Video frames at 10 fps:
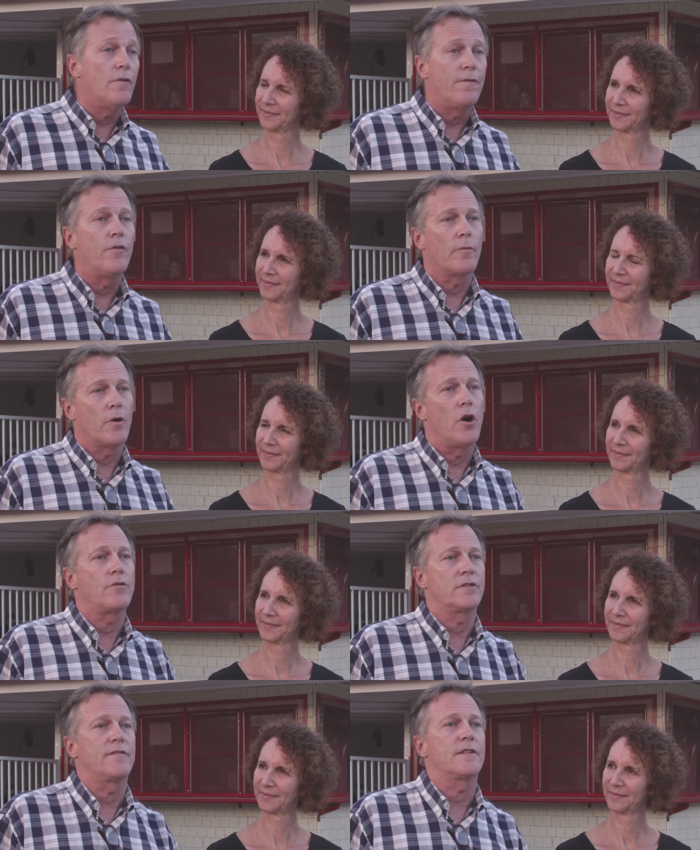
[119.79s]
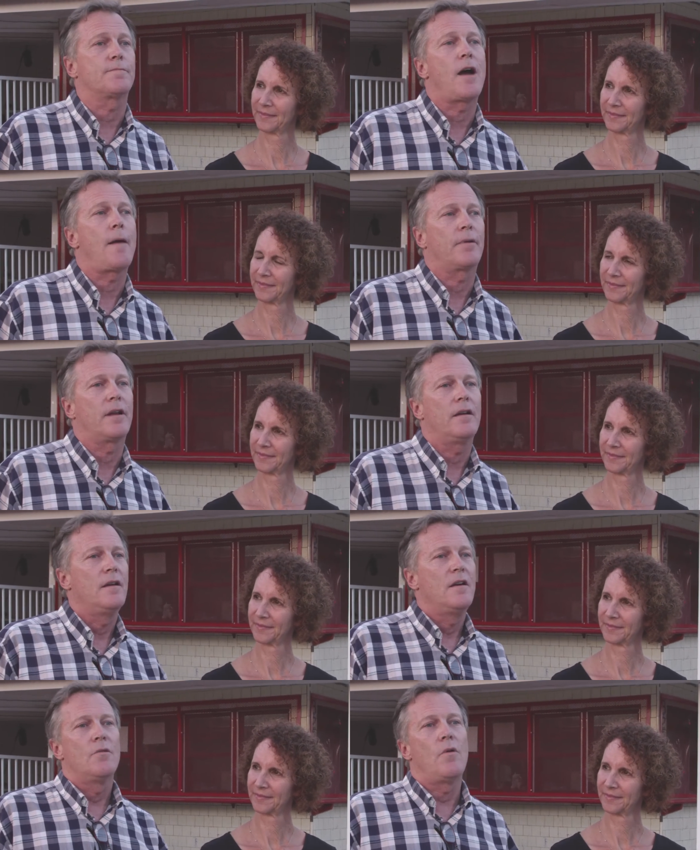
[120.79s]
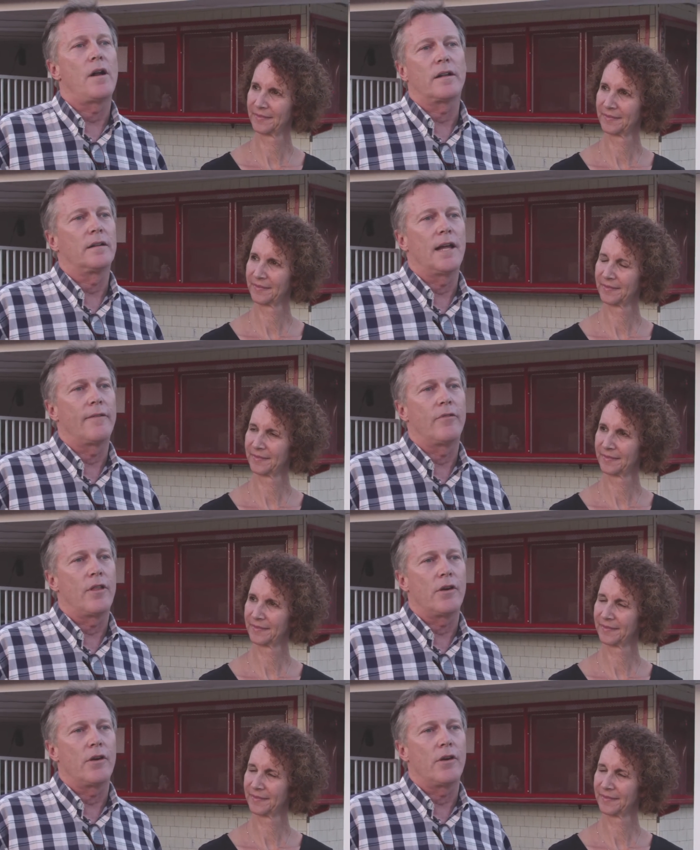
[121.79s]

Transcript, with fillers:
Speaker 1: former owners of this property wanted to level the